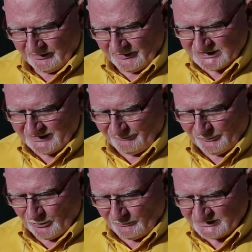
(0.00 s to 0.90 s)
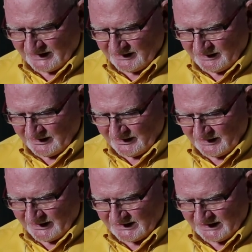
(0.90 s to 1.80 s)
This involves
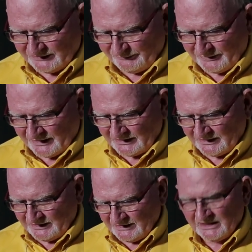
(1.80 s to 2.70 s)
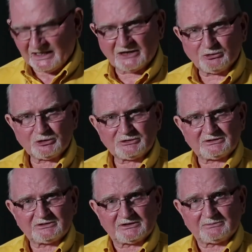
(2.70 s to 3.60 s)
identifying and
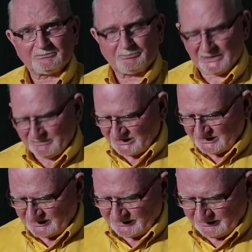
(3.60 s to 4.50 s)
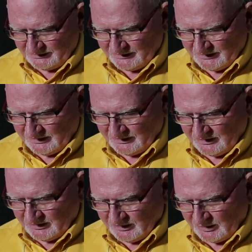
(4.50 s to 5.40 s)
auditing premises,
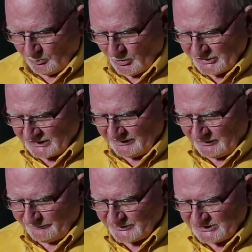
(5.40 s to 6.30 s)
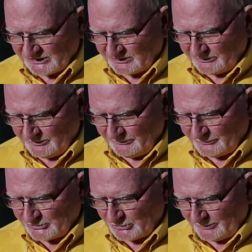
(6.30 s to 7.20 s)
awarding of a sticker
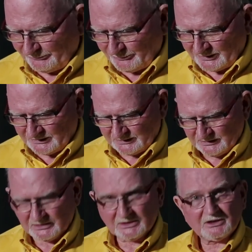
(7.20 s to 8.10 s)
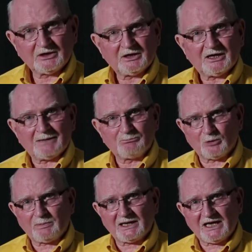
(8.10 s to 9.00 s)
for shopfront, a
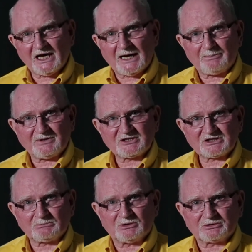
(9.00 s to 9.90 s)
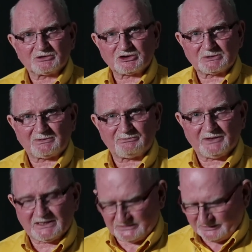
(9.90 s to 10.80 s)
mobile app similar to
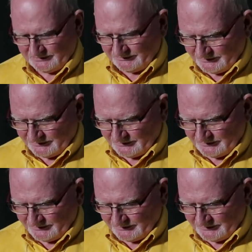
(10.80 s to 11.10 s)
TripAdvisor,